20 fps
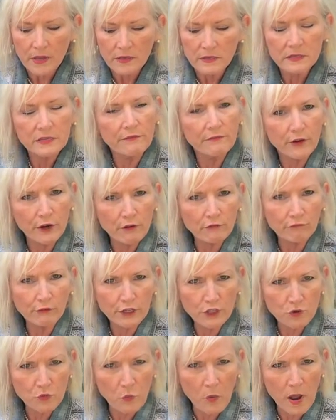this is a very
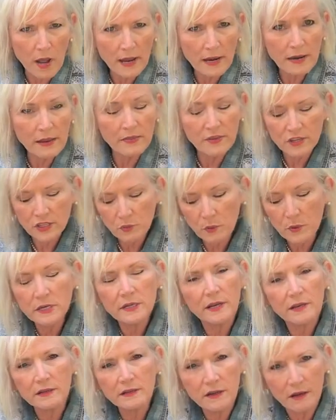rich wine. And this one
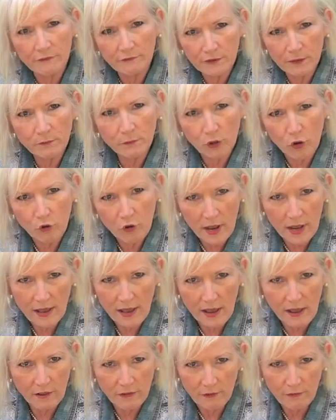does come from Lodi,
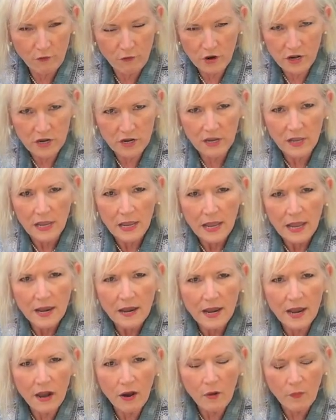California.
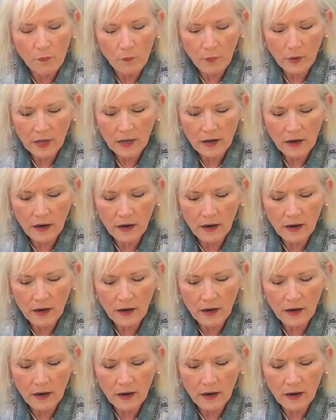Now, we